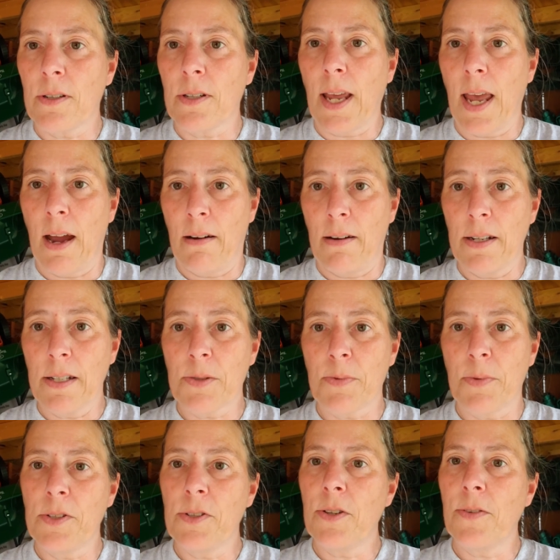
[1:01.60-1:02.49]
carrots
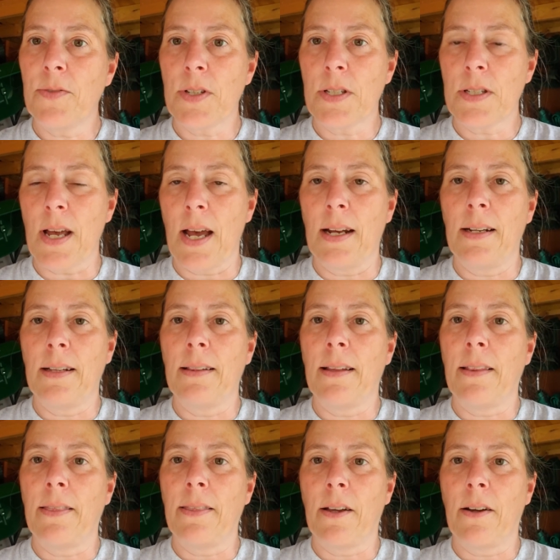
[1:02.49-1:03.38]
once you've decided
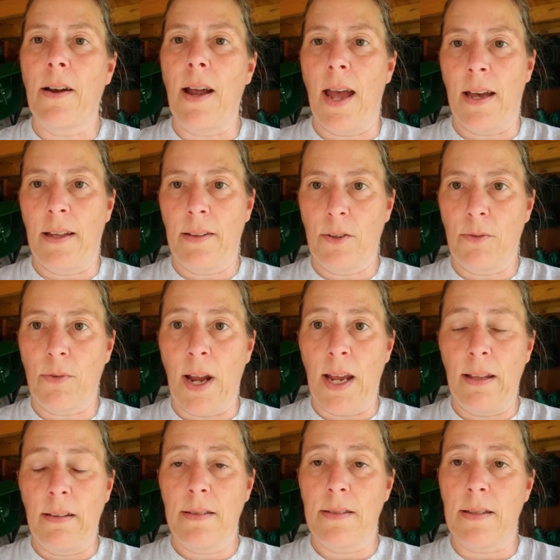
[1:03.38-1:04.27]
that they're at the
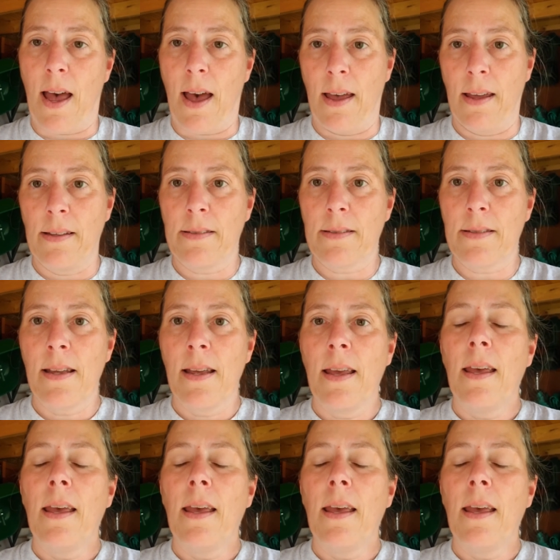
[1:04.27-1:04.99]
right size.